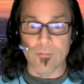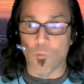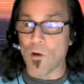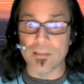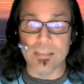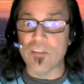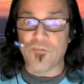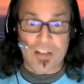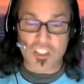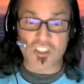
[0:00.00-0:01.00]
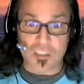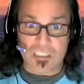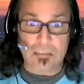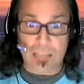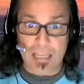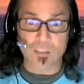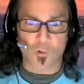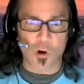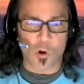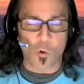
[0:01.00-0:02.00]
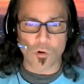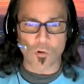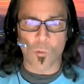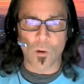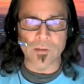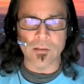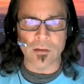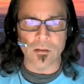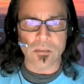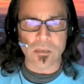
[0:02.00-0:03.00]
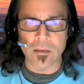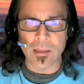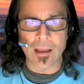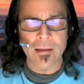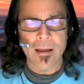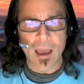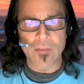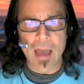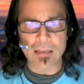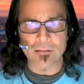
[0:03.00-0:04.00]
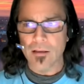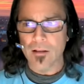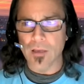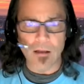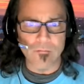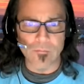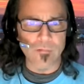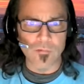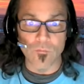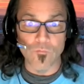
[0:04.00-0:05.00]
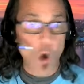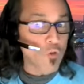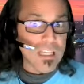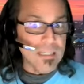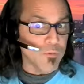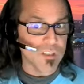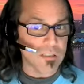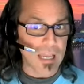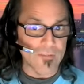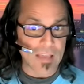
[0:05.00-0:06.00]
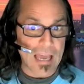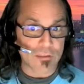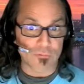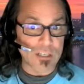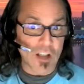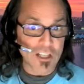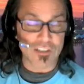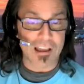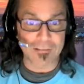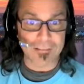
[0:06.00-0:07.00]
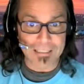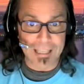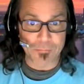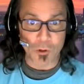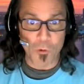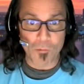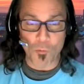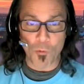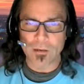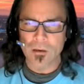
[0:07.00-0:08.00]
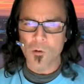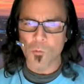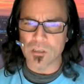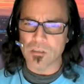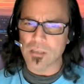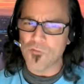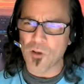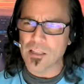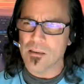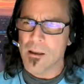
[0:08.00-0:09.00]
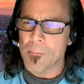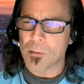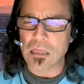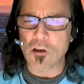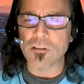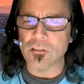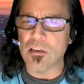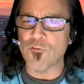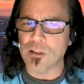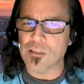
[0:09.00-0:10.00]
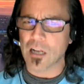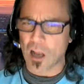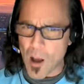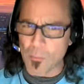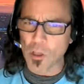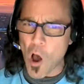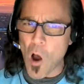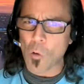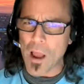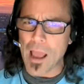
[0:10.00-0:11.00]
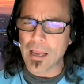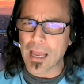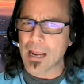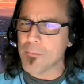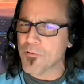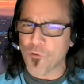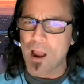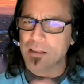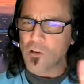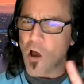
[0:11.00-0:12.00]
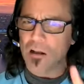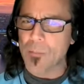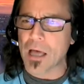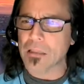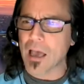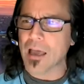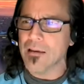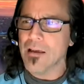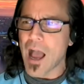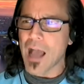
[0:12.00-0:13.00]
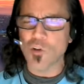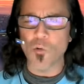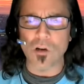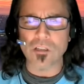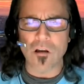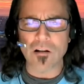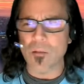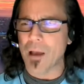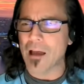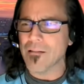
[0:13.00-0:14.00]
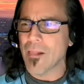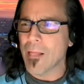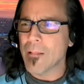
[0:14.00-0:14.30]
when the defense just stinks for a quarter the way they did on Sunday. And that no lead was safe. They had a three touchdown lead they blew at one point with this defense, but I thought the defense had come a long way. And before I talk about that, I do want to talk about